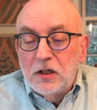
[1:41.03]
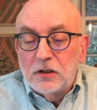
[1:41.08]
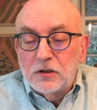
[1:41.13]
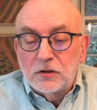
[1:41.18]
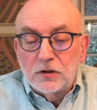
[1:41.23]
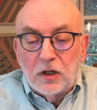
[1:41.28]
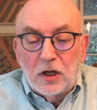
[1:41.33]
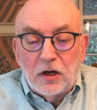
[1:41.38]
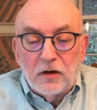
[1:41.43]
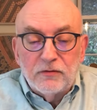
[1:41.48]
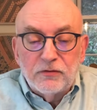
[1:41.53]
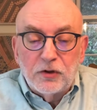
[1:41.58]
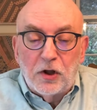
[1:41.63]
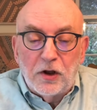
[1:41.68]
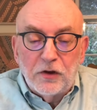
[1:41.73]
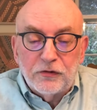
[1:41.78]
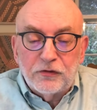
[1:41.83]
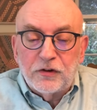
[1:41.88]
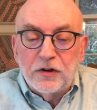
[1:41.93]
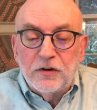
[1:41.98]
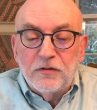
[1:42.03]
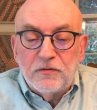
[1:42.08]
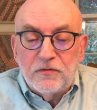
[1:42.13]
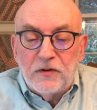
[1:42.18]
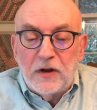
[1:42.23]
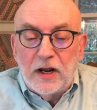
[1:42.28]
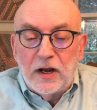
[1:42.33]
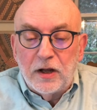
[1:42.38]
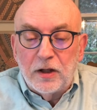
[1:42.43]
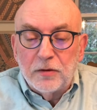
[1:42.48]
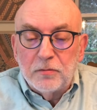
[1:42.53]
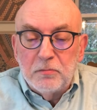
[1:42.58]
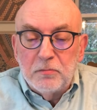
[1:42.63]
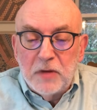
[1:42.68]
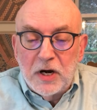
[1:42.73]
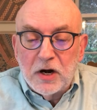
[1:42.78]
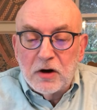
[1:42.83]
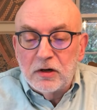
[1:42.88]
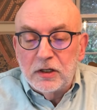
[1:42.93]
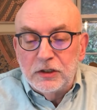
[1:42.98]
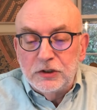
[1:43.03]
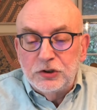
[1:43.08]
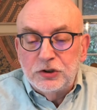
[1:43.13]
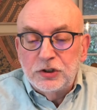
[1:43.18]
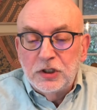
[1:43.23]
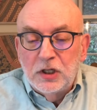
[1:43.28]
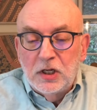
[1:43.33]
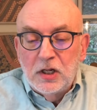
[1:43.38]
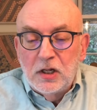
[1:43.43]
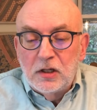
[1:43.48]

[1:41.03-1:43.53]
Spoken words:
love lost and found, marriage,